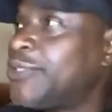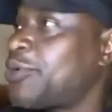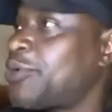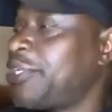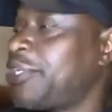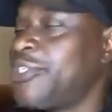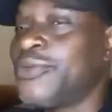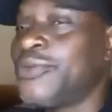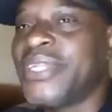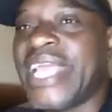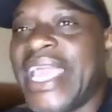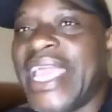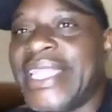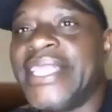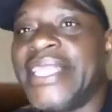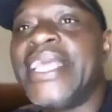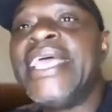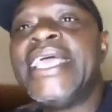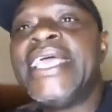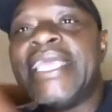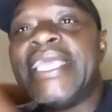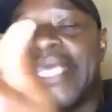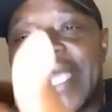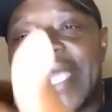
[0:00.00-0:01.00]
one is going to head it.
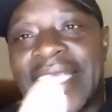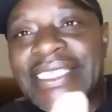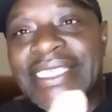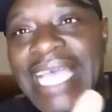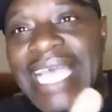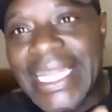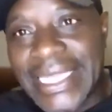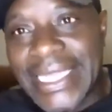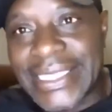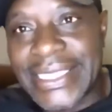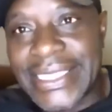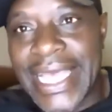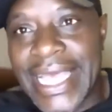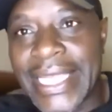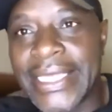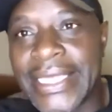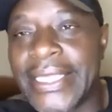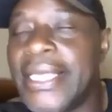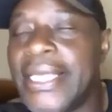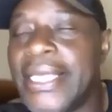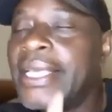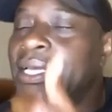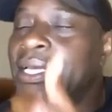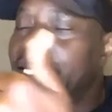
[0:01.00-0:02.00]
Yes, I
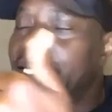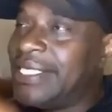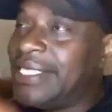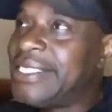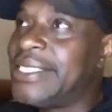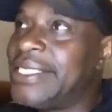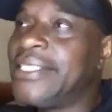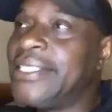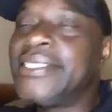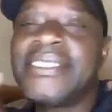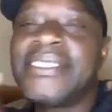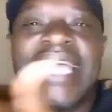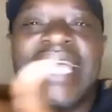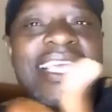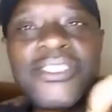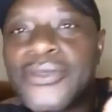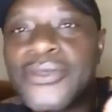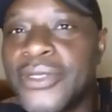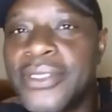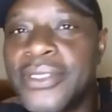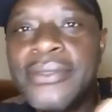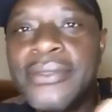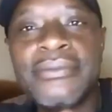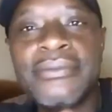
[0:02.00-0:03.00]
understand. Listen,
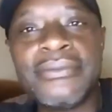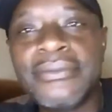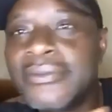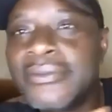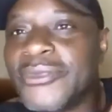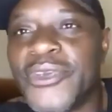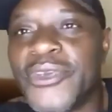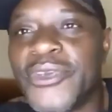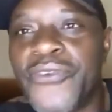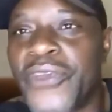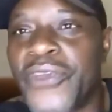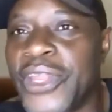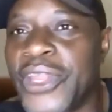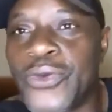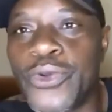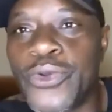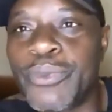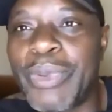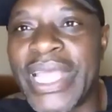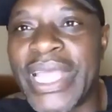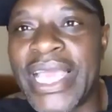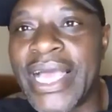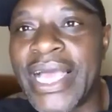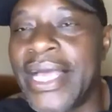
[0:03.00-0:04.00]
Tyson, a very good
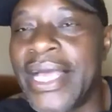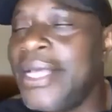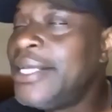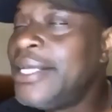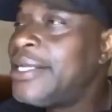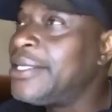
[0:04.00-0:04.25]
player.